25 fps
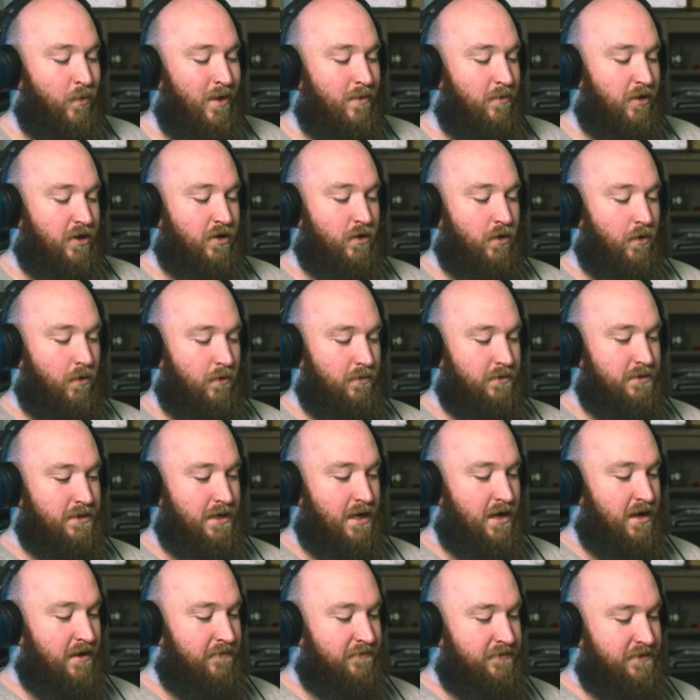We were called
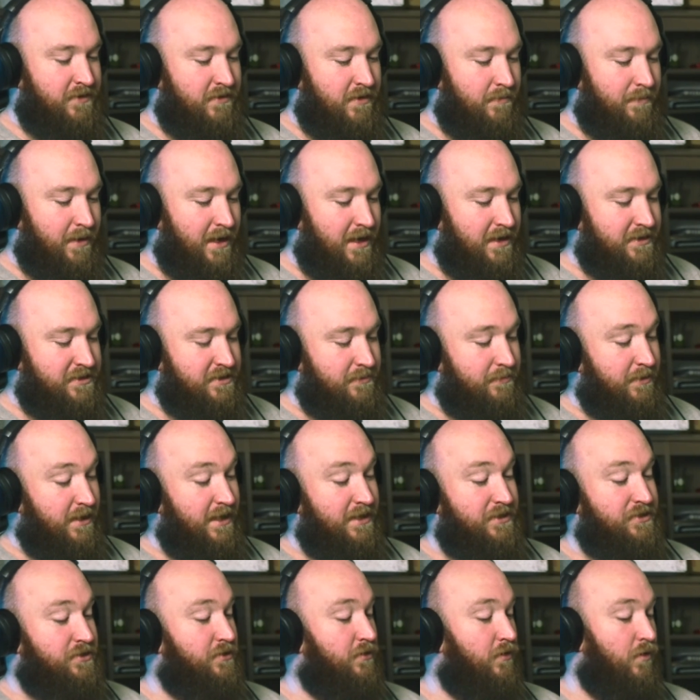after a
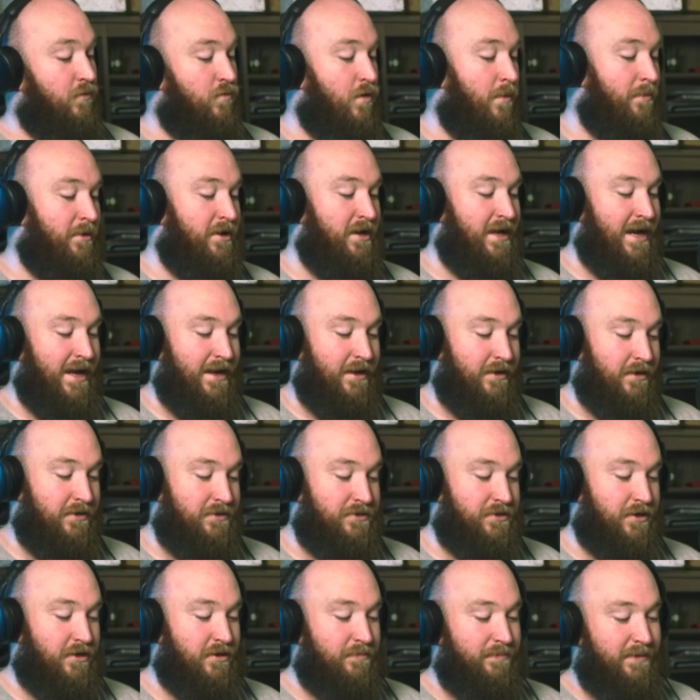passerby saw a woman and her
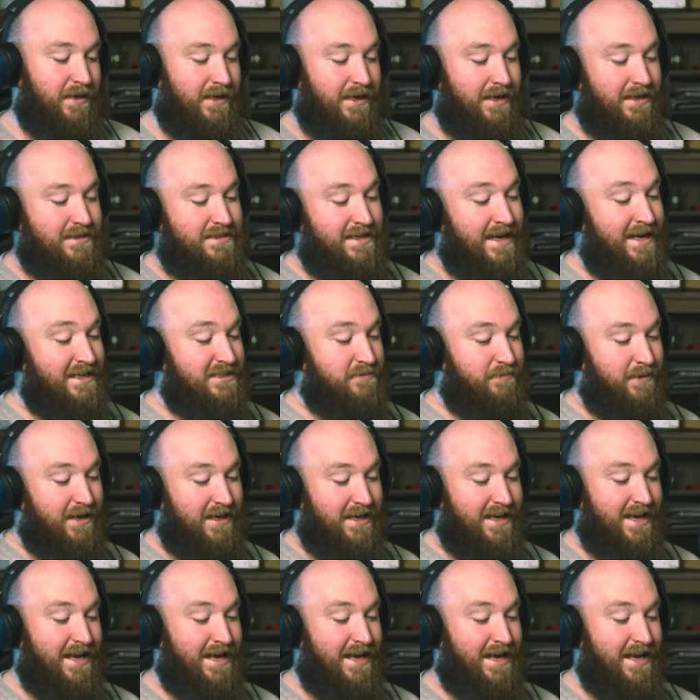dog being attacked by